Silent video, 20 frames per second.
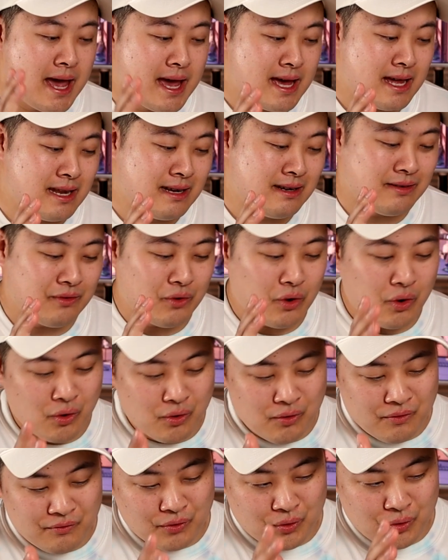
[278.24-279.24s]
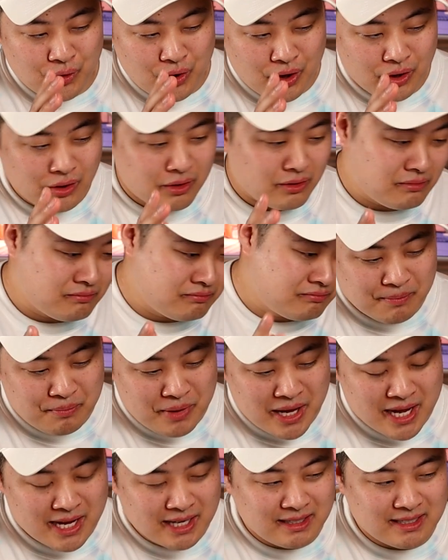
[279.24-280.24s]
and overall, the
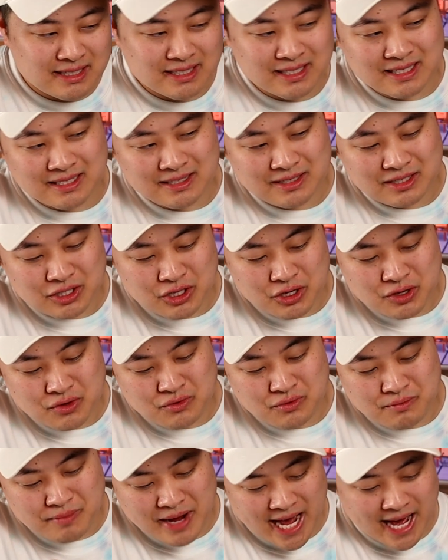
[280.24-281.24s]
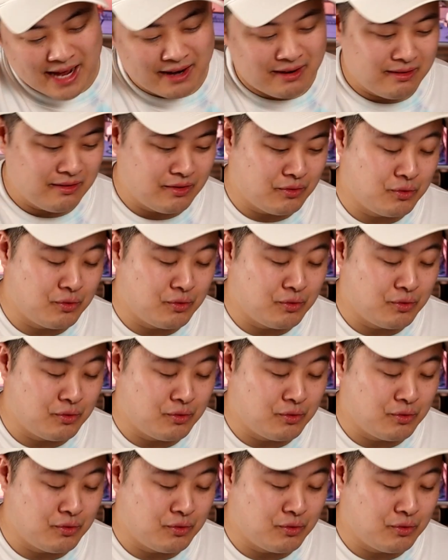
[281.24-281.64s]
paint isn't too bad.